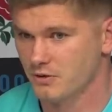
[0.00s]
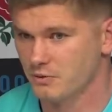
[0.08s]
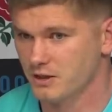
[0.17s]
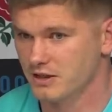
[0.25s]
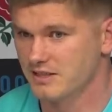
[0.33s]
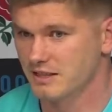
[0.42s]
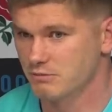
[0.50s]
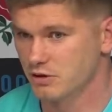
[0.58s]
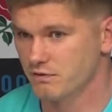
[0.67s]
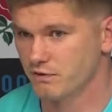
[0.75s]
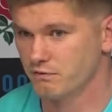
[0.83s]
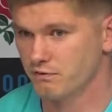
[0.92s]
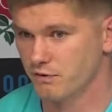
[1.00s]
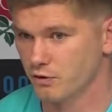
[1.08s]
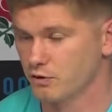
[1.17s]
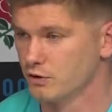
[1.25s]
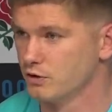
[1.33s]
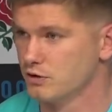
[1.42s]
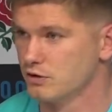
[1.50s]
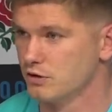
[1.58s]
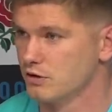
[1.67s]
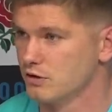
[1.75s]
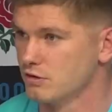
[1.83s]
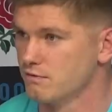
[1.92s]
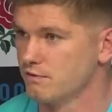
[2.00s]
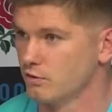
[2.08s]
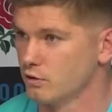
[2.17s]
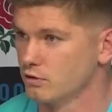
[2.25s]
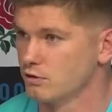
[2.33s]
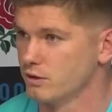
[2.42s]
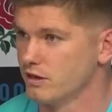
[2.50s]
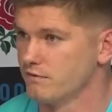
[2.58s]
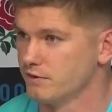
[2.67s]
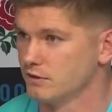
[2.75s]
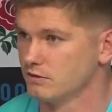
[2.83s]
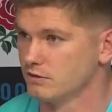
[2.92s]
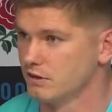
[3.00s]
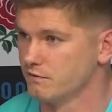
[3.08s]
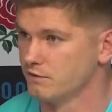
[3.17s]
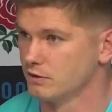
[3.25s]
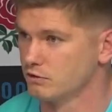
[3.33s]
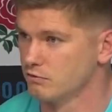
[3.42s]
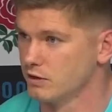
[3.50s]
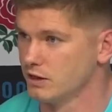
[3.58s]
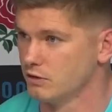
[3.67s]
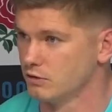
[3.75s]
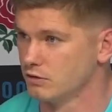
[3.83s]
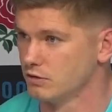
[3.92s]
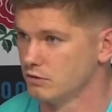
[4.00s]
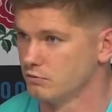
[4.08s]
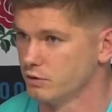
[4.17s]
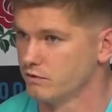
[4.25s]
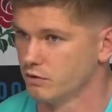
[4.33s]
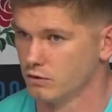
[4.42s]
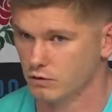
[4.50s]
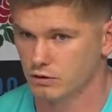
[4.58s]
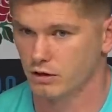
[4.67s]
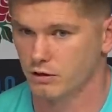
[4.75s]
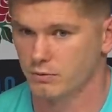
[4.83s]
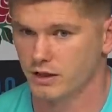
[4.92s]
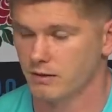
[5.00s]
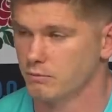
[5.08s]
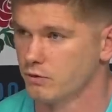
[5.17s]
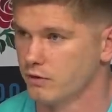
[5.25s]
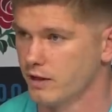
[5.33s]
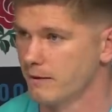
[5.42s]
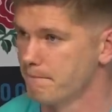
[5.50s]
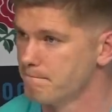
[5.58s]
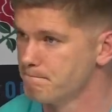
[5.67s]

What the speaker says: when the team's on the front foot and there's a flow to it, it feels really good. And we've got to look at how we get more of that.